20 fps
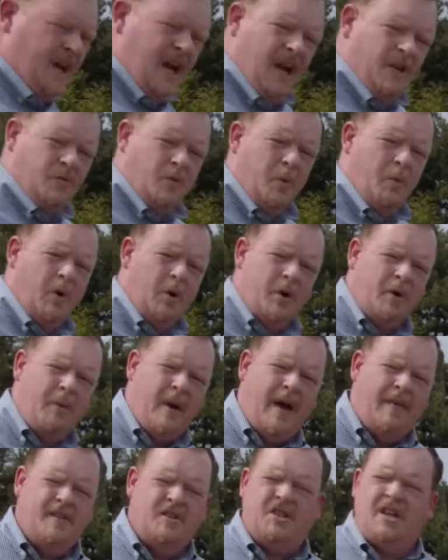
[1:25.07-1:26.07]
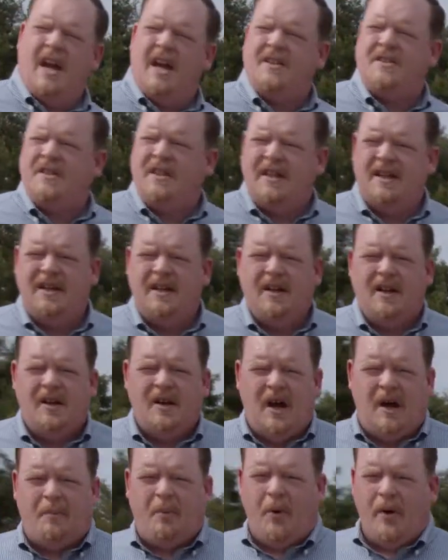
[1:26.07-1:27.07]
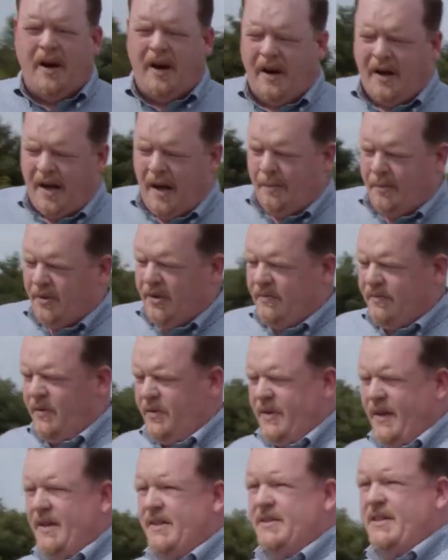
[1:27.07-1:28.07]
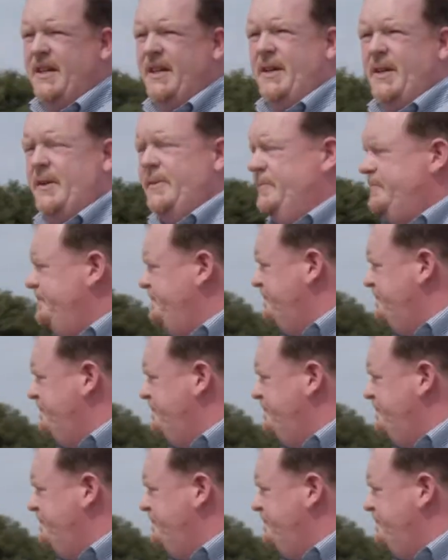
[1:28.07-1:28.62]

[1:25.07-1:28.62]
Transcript: As we work around the chassis, I'll point out a couple different things here.